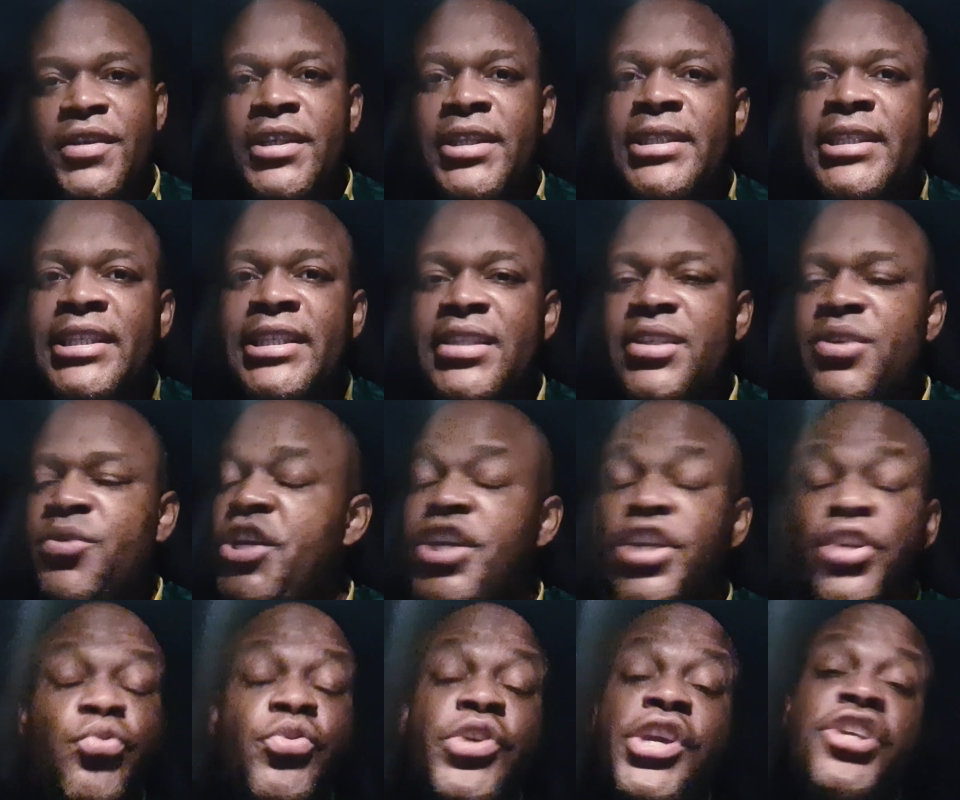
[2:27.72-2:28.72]
You dig?
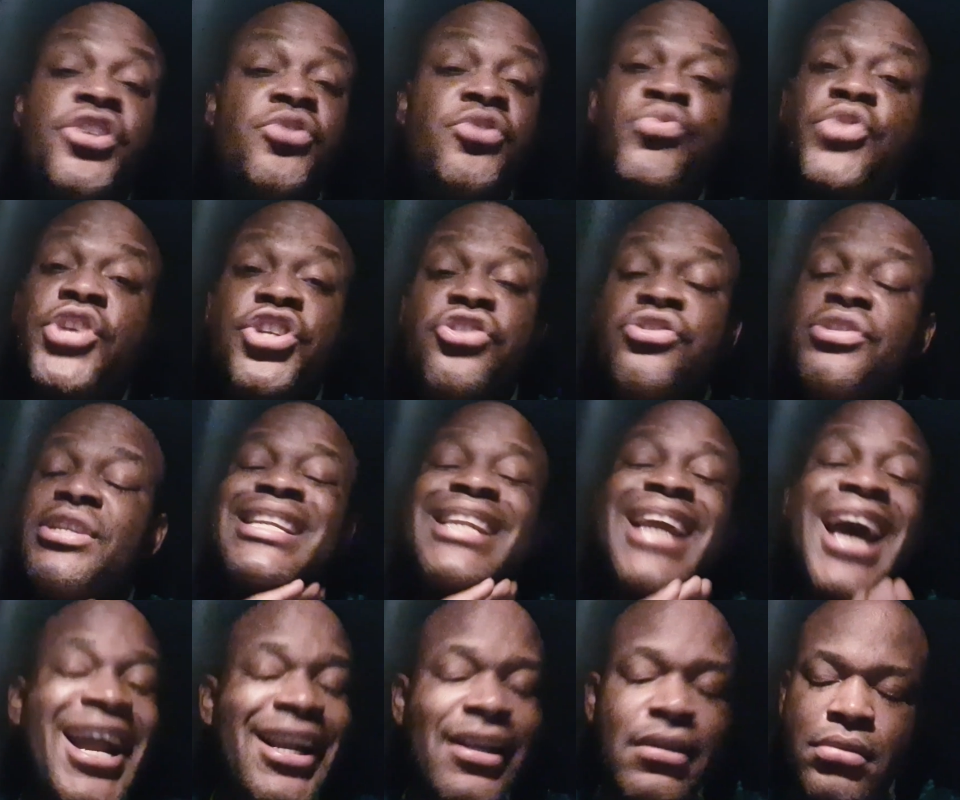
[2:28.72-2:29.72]
We, we, we should
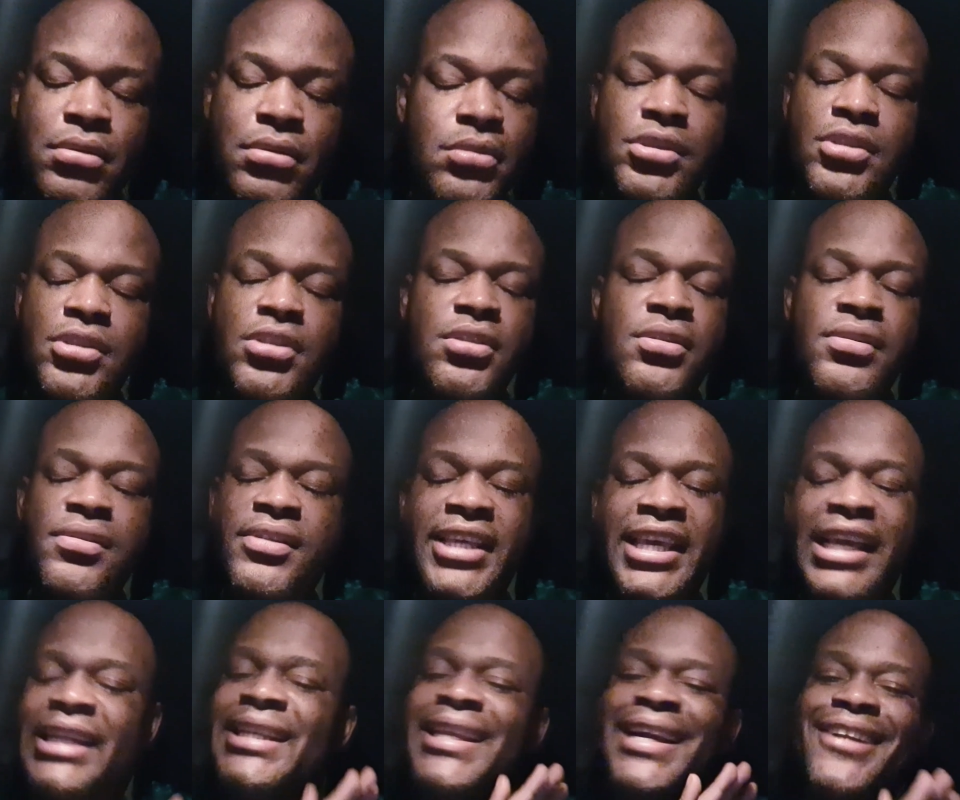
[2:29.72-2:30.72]
not
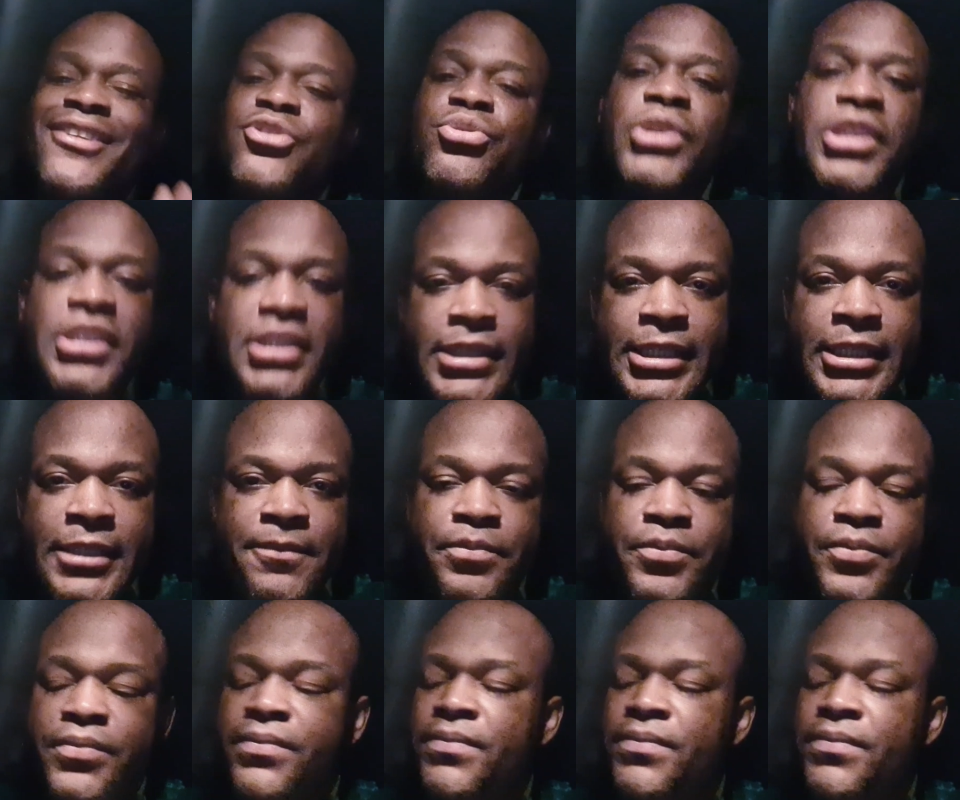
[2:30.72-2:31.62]
get that twisted.